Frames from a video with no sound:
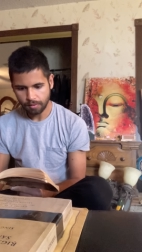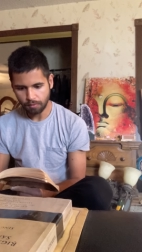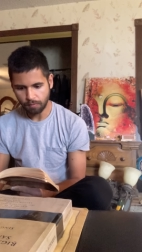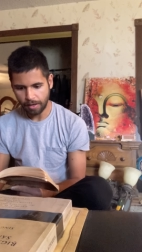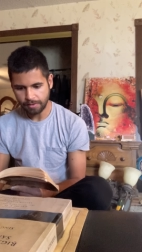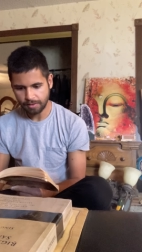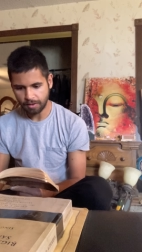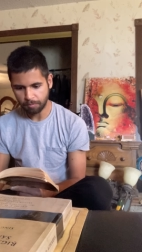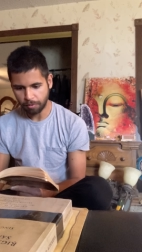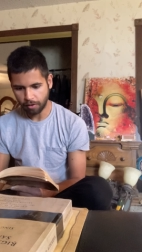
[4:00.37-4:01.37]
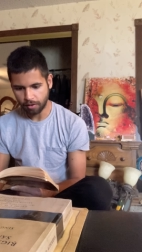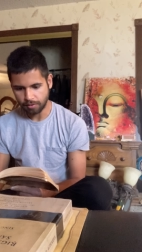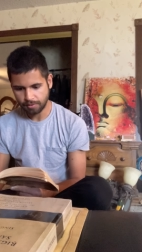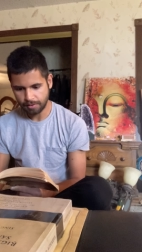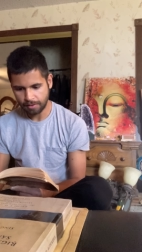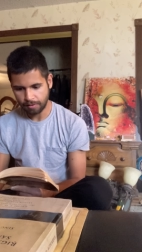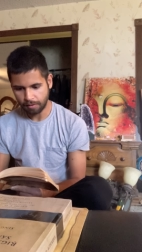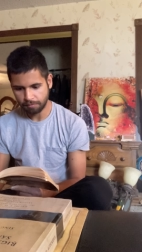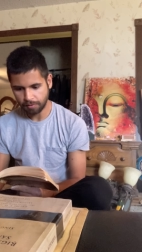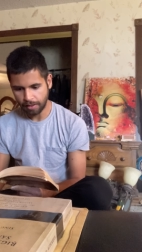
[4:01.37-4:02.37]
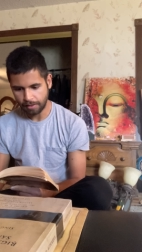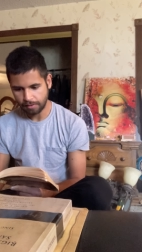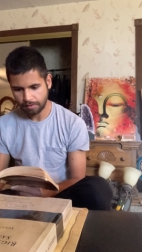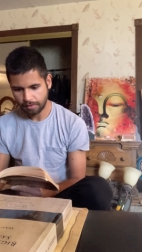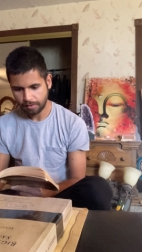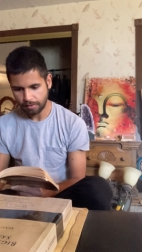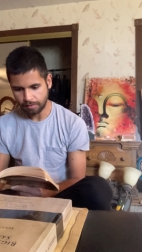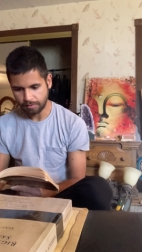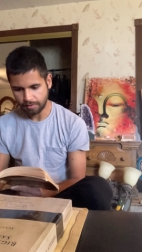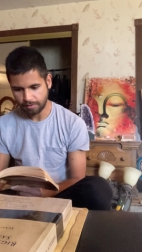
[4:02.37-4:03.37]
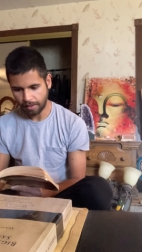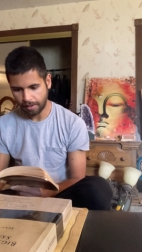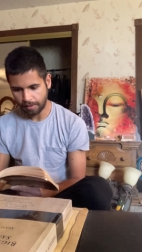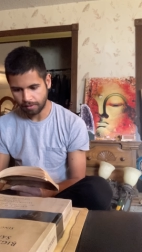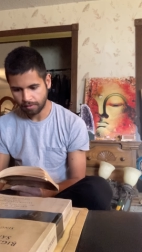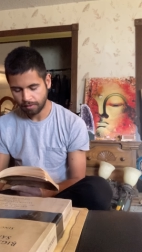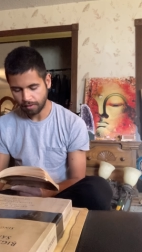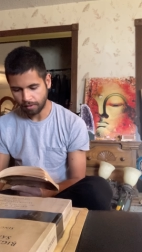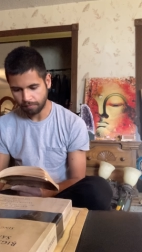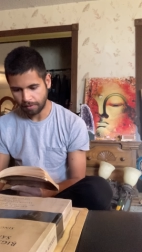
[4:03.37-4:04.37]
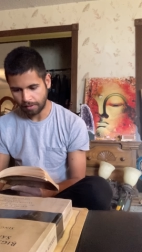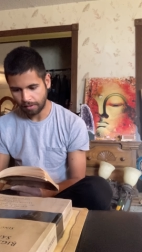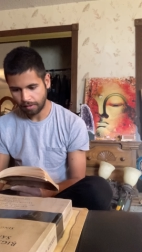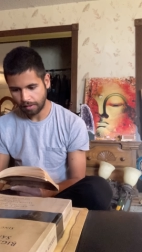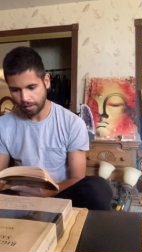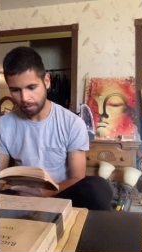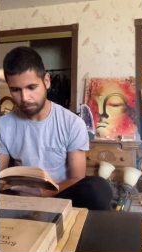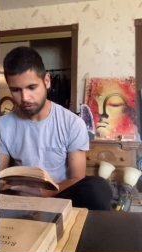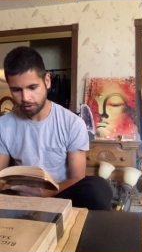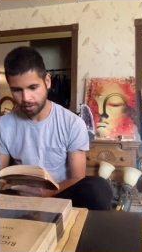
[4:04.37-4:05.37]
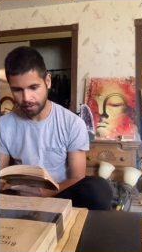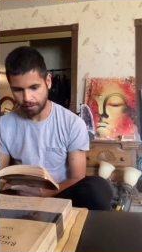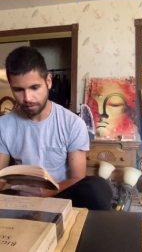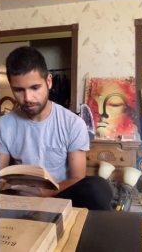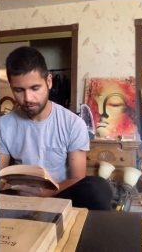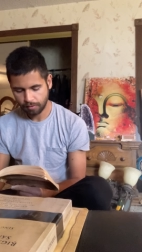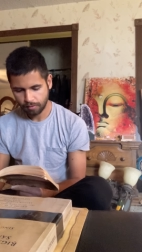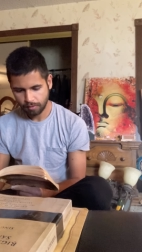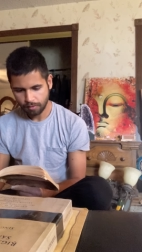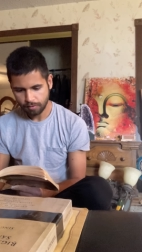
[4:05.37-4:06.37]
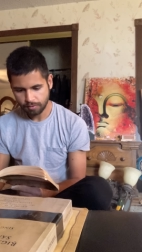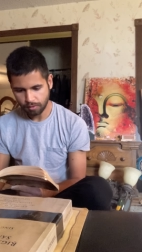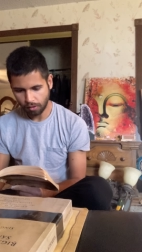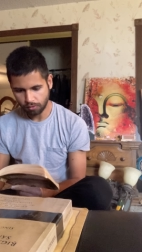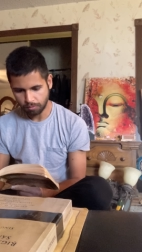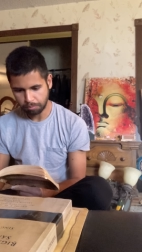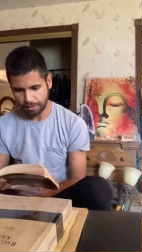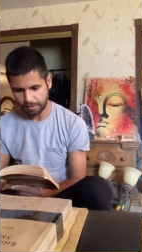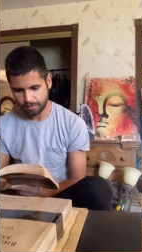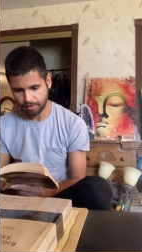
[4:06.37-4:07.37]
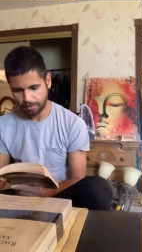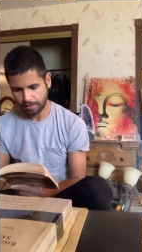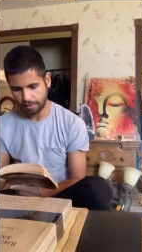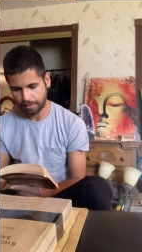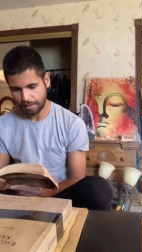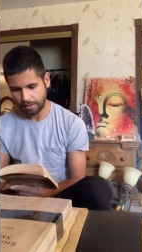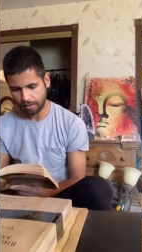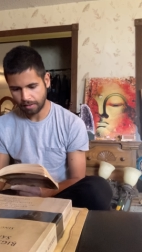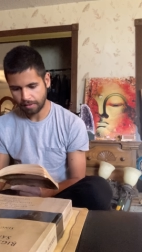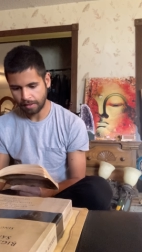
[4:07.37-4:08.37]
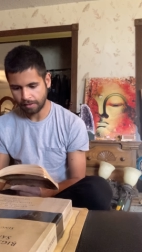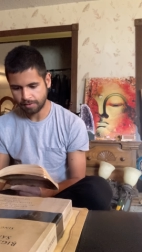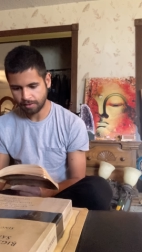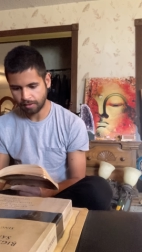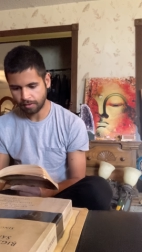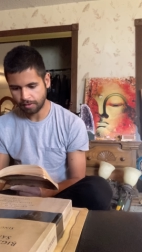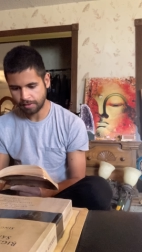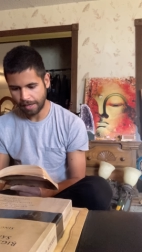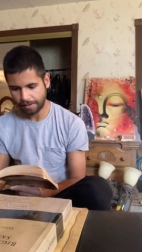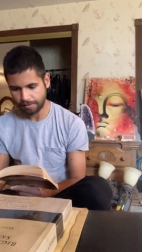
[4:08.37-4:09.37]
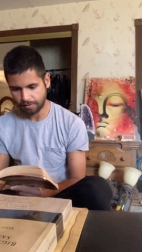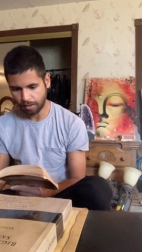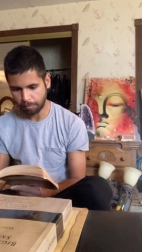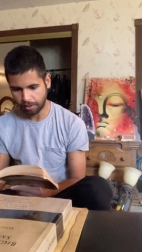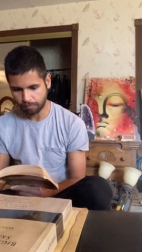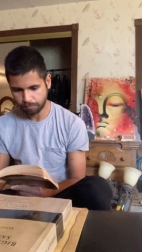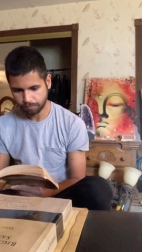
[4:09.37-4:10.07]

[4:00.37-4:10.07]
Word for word: The rising of birds in their flight is the sign of an ambuscade. Startled beasts indicate that a sudden attack is coming.